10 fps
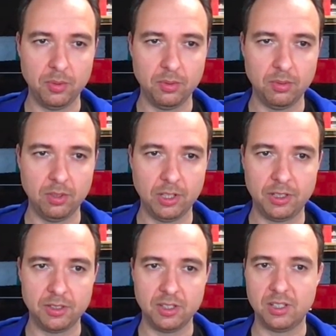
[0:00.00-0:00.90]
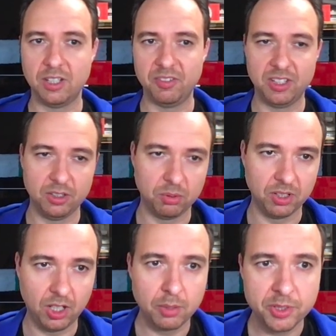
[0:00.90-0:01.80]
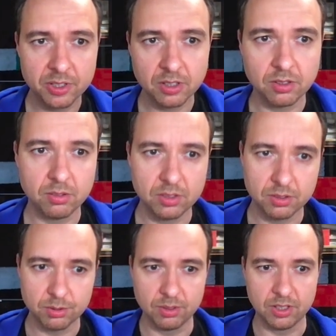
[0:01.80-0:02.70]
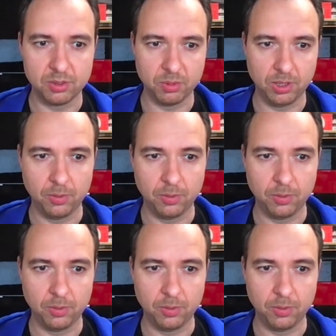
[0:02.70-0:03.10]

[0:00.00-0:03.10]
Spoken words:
links that navigate to the object and also rule as well.